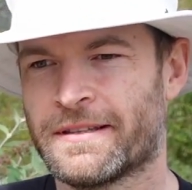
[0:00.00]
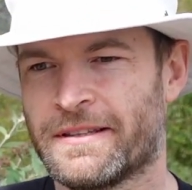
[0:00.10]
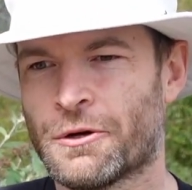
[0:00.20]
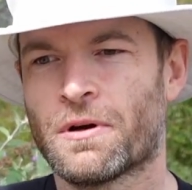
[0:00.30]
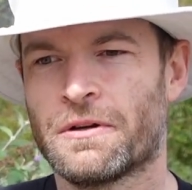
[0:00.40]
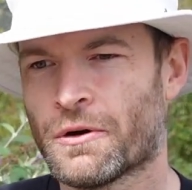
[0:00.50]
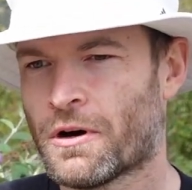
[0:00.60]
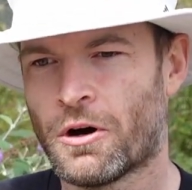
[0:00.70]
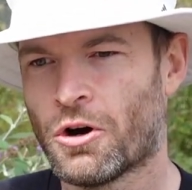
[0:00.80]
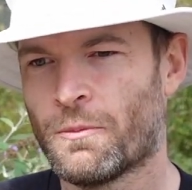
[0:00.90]
you're
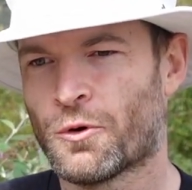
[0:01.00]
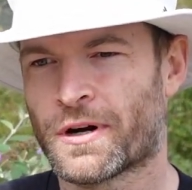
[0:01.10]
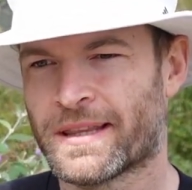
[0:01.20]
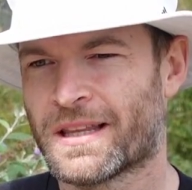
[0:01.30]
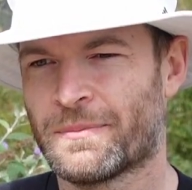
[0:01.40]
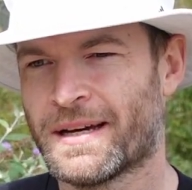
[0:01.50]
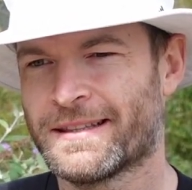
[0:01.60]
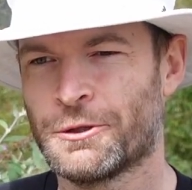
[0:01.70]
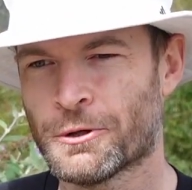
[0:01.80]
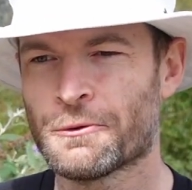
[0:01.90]
at home or on another
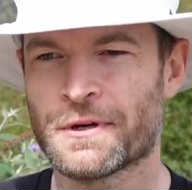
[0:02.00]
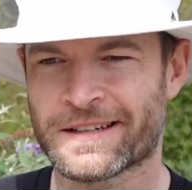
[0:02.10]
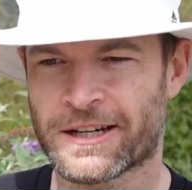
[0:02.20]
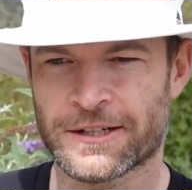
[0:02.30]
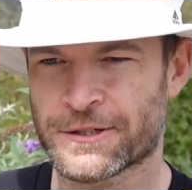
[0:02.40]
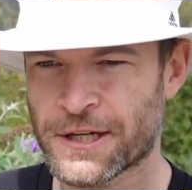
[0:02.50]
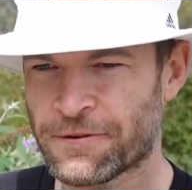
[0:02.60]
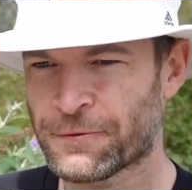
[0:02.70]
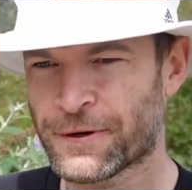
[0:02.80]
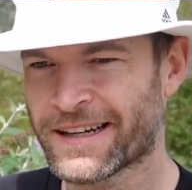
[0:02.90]
mountain. You know they're kind of
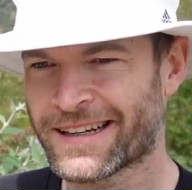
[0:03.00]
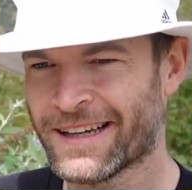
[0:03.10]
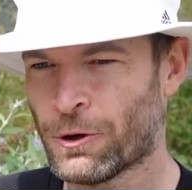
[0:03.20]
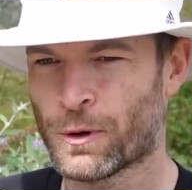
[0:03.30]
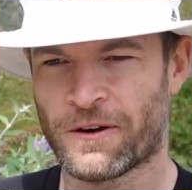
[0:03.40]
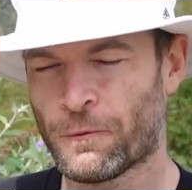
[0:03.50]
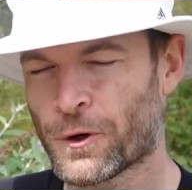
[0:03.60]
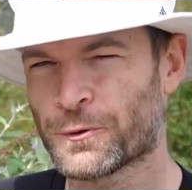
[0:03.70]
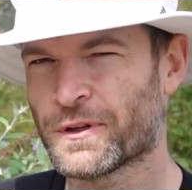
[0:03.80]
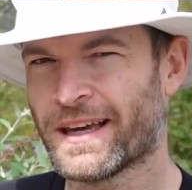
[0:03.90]
suffering, or they've
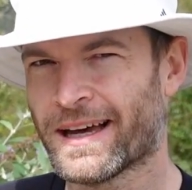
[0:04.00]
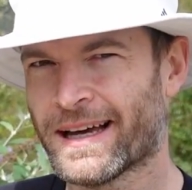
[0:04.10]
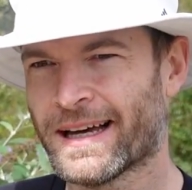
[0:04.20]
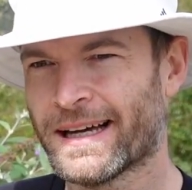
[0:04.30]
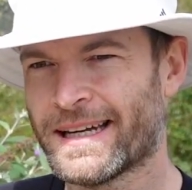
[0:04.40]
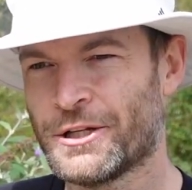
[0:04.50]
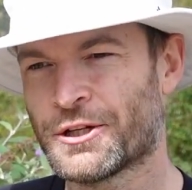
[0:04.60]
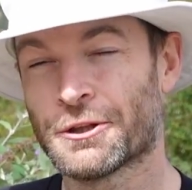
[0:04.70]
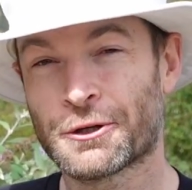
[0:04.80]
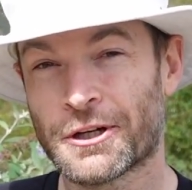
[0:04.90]
worked really hard, and you
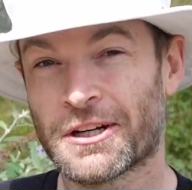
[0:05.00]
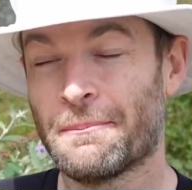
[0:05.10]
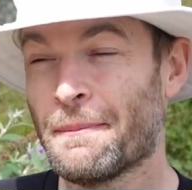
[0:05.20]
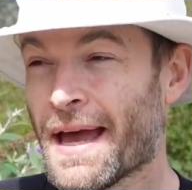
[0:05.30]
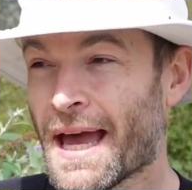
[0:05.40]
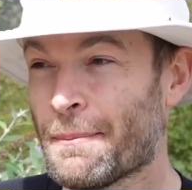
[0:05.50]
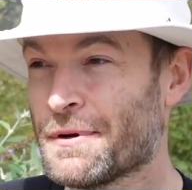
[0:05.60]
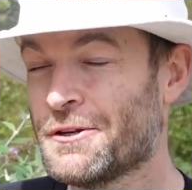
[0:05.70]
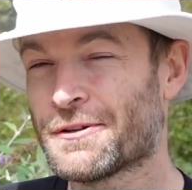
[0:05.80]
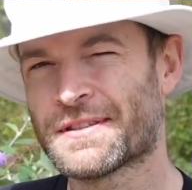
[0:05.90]
can look at it on a map
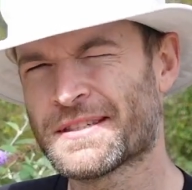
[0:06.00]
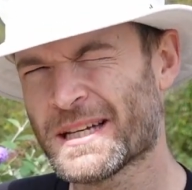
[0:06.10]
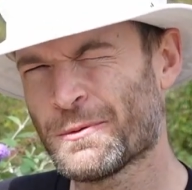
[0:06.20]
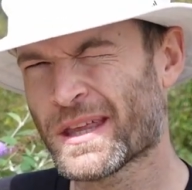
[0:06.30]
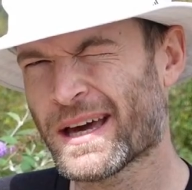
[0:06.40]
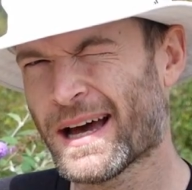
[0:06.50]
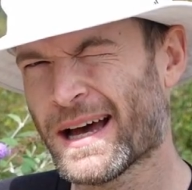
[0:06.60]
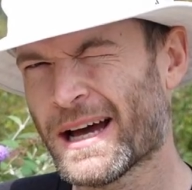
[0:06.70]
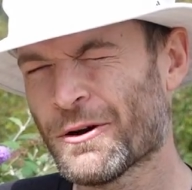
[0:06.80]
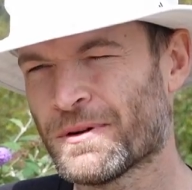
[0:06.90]
and you can see where they
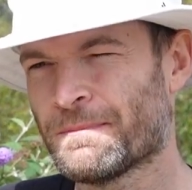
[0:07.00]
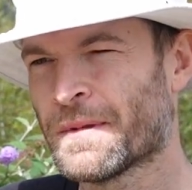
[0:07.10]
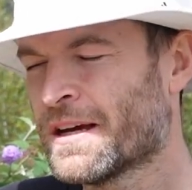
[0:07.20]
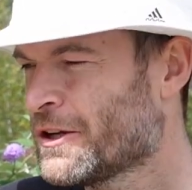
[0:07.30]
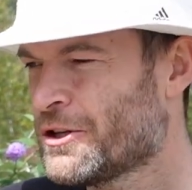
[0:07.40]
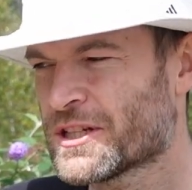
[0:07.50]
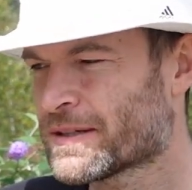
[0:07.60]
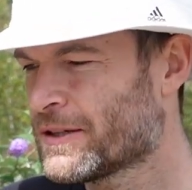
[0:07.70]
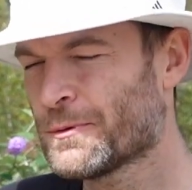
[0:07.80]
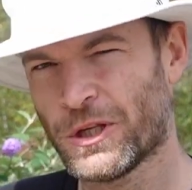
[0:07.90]
are, and
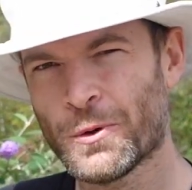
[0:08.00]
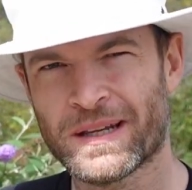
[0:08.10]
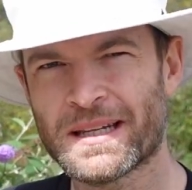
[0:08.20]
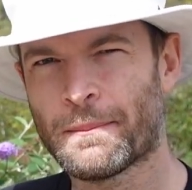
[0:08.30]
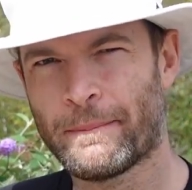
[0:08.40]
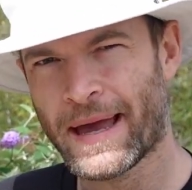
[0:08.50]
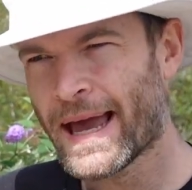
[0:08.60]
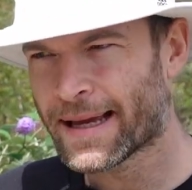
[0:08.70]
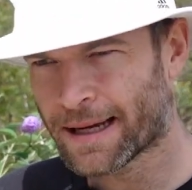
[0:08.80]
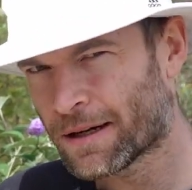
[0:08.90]
you end up
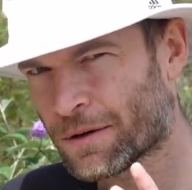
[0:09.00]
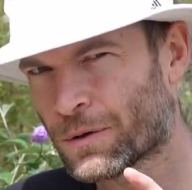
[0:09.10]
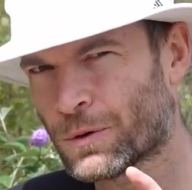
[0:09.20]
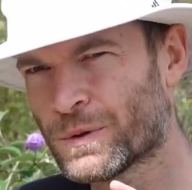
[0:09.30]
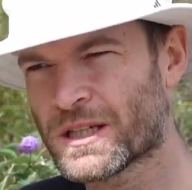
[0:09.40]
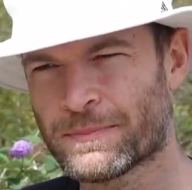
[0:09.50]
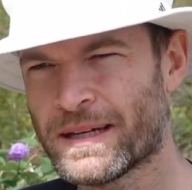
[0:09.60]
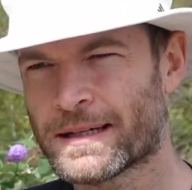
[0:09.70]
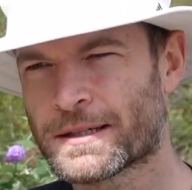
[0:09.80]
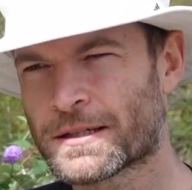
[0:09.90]
bagging all these
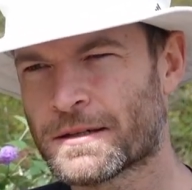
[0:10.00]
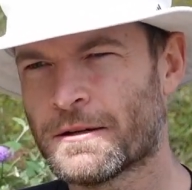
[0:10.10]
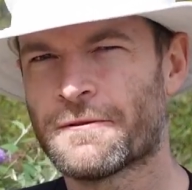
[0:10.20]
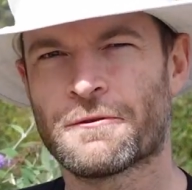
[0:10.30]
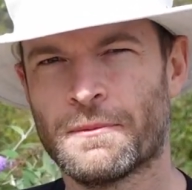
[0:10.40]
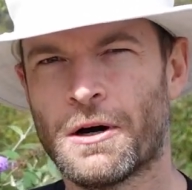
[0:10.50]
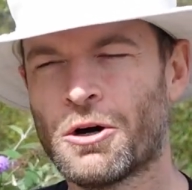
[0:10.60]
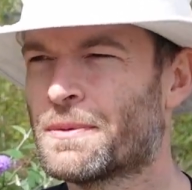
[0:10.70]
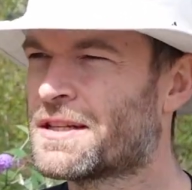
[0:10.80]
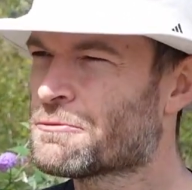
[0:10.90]
peaks from
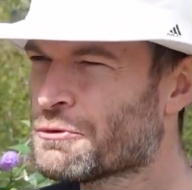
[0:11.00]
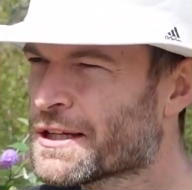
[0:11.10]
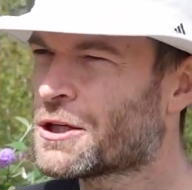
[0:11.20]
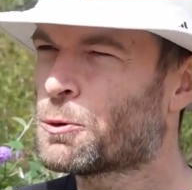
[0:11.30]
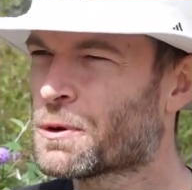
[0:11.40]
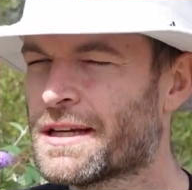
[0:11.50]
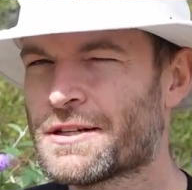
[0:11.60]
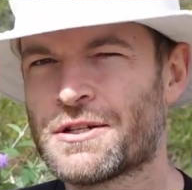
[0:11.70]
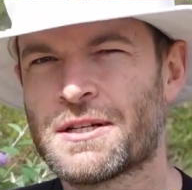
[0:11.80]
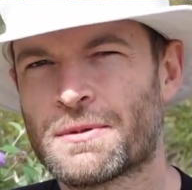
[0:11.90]
home, and it's a really cool
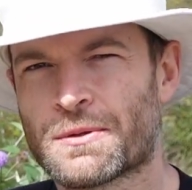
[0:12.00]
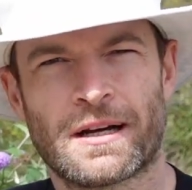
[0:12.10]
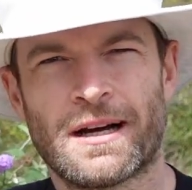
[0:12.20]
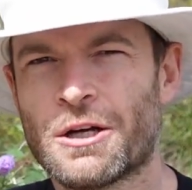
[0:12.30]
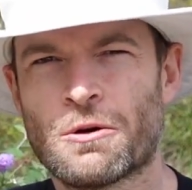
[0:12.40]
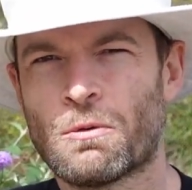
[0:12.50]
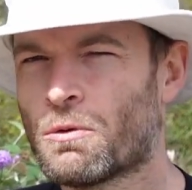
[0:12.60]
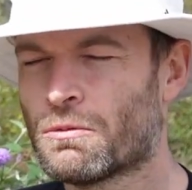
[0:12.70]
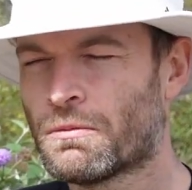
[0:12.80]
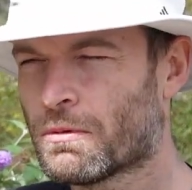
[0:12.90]
relationship. Like, I know
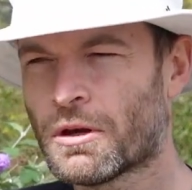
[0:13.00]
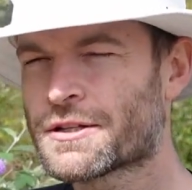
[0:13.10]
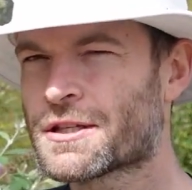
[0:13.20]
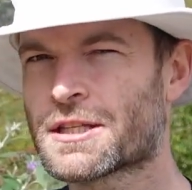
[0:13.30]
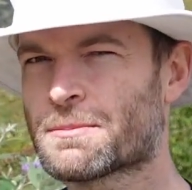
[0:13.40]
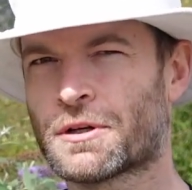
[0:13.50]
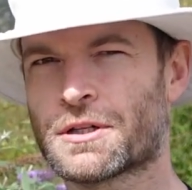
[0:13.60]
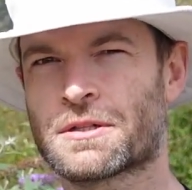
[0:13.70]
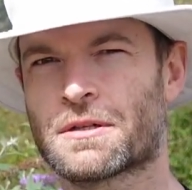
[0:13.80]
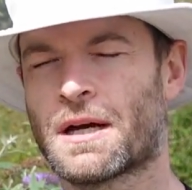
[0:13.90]
lots of the
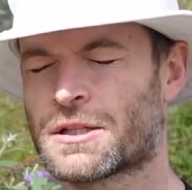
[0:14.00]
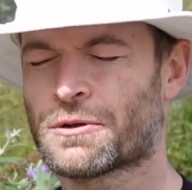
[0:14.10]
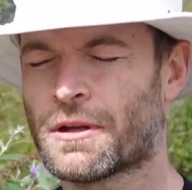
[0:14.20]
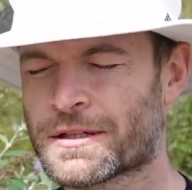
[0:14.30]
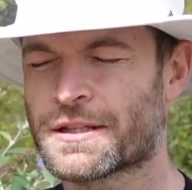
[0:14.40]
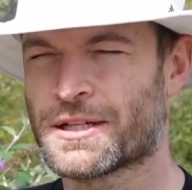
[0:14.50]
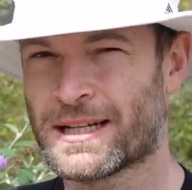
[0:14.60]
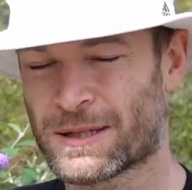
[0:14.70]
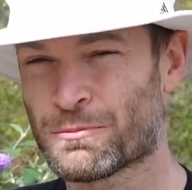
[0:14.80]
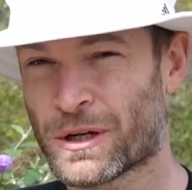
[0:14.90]
spotters, lots of the
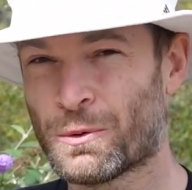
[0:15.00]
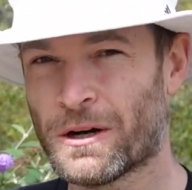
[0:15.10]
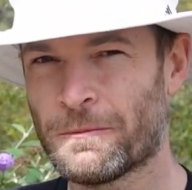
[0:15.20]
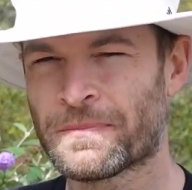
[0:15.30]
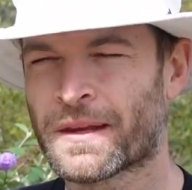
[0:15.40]
chasers pretty well.